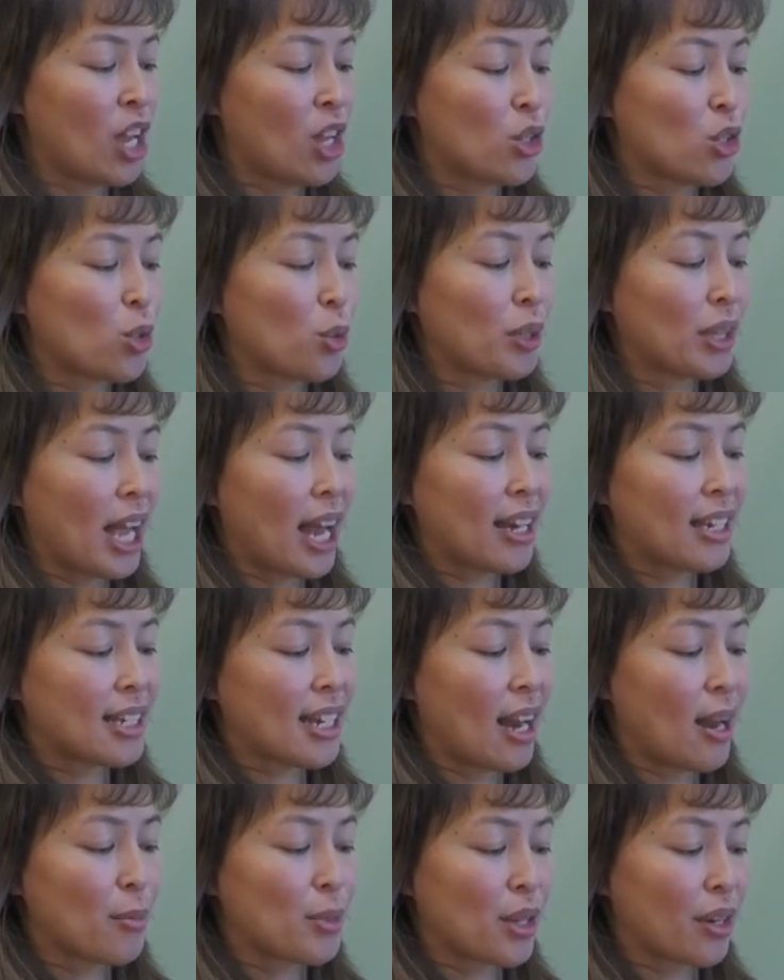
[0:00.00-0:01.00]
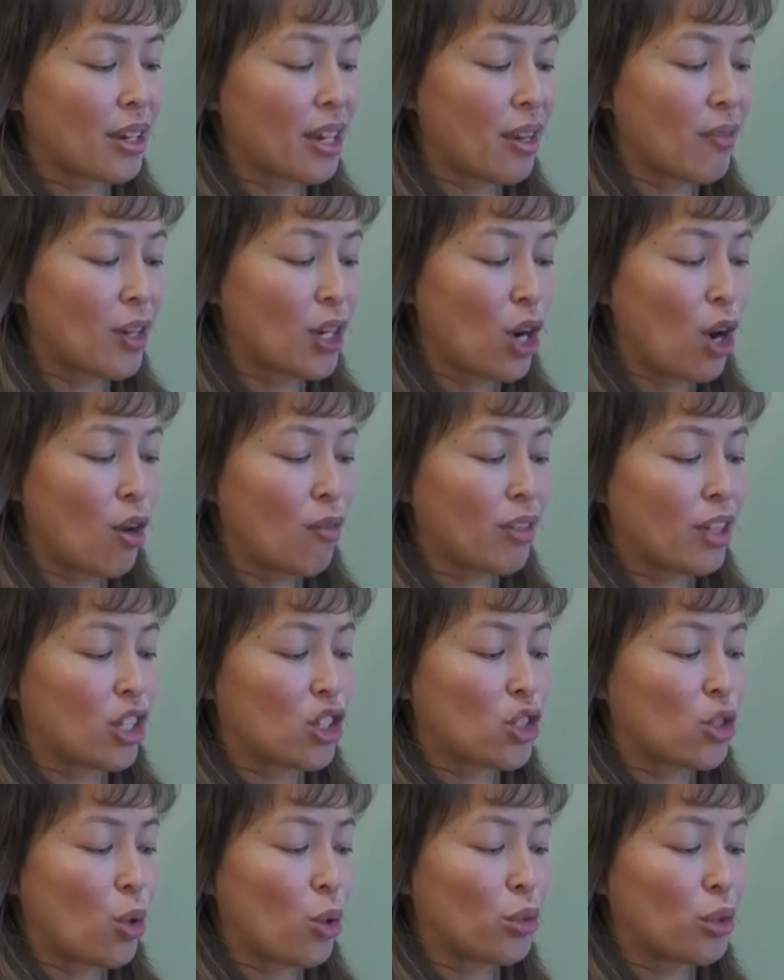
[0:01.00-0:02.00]
So a lot of times I'll give it over the
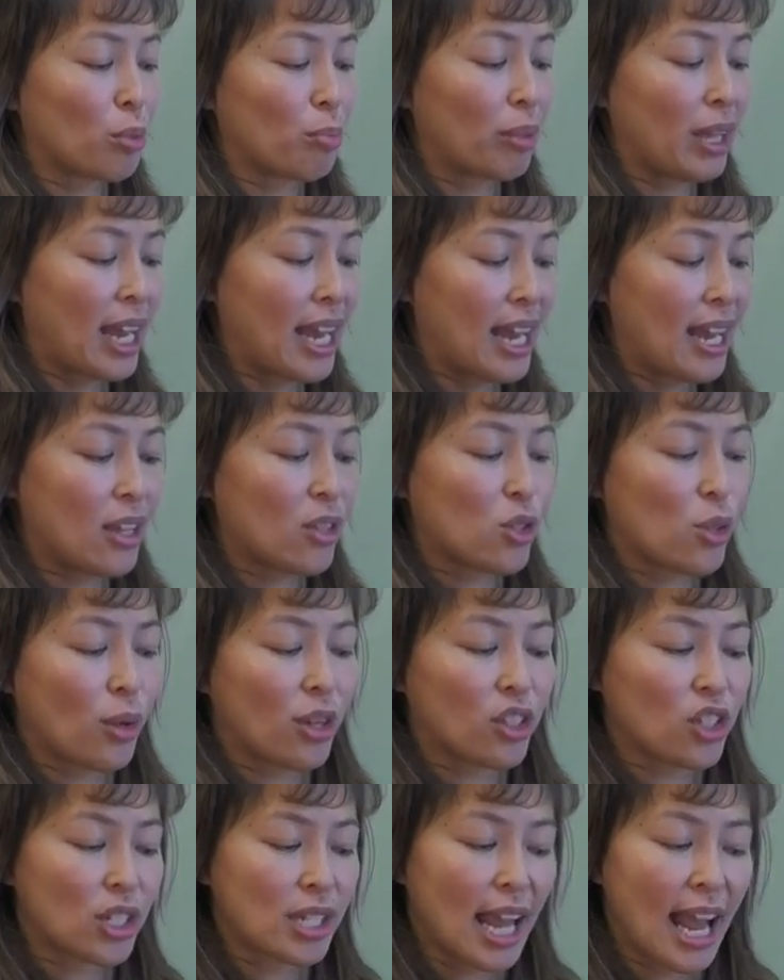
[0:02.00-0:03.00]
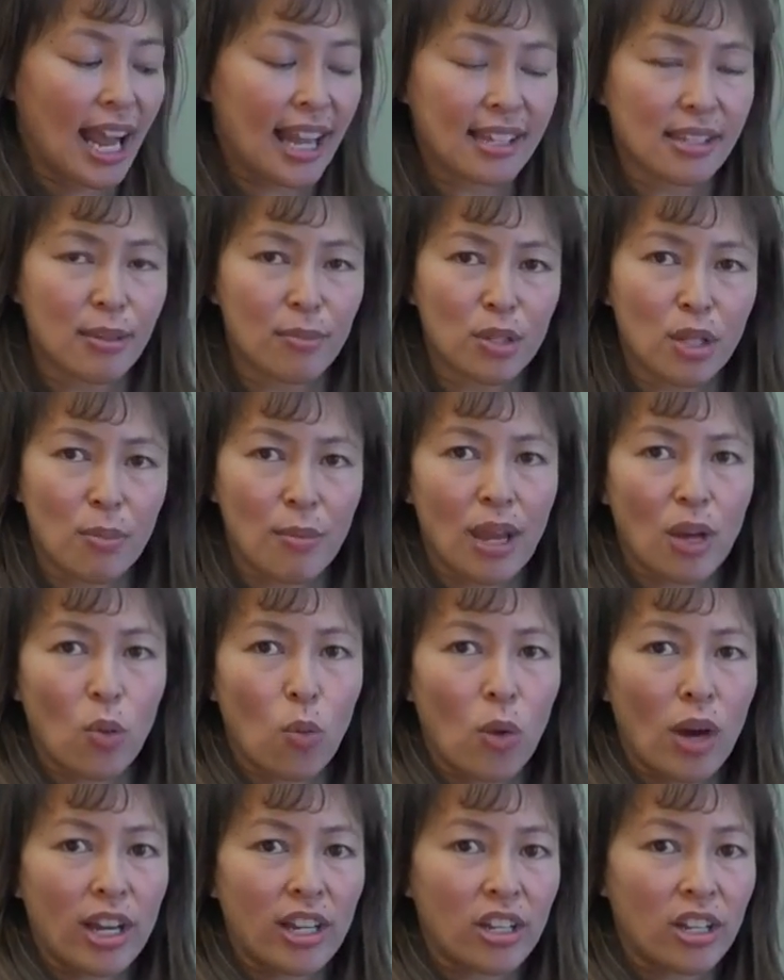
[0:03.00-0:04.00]
shoulder blade, so I'll just ask them to make
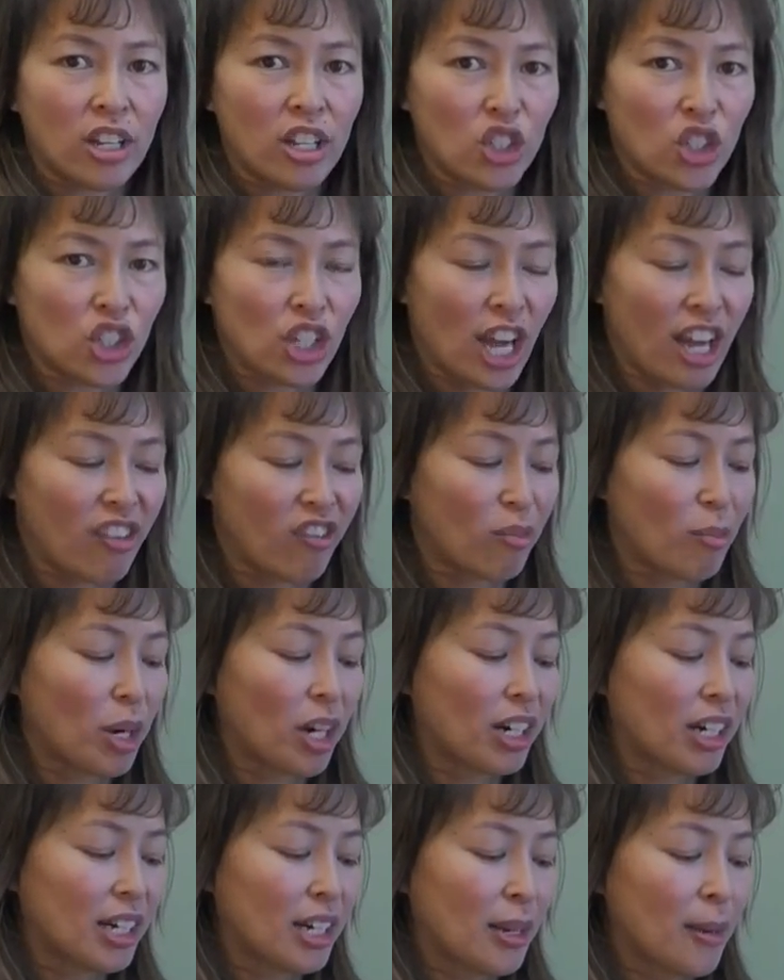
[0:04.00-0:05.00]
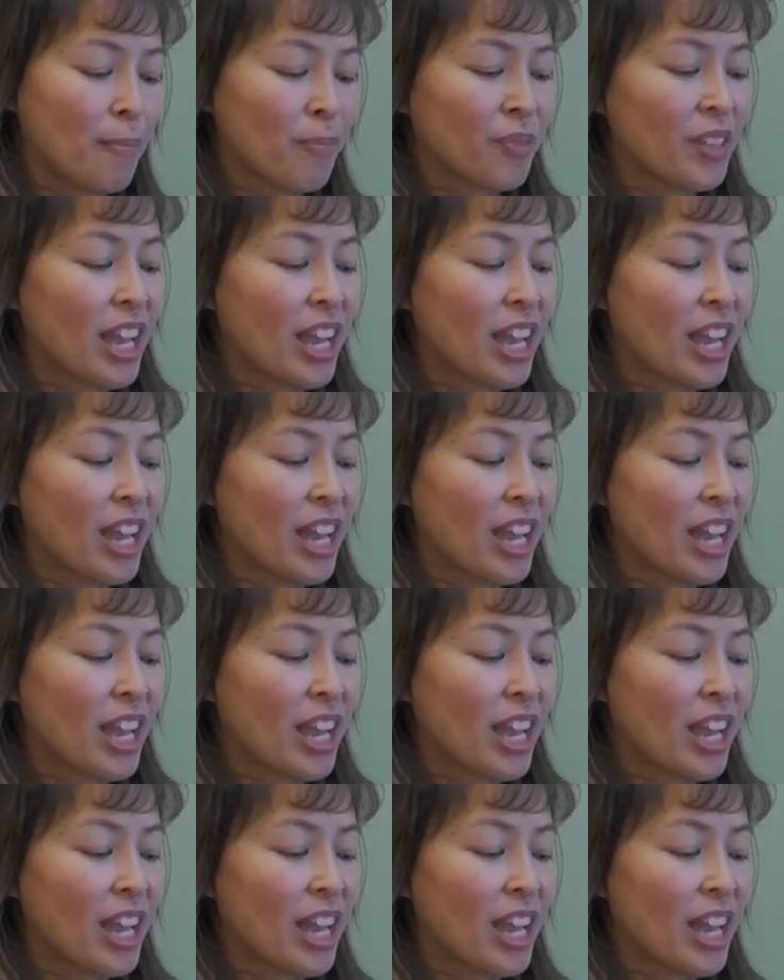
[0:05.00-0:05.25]
one shave mark.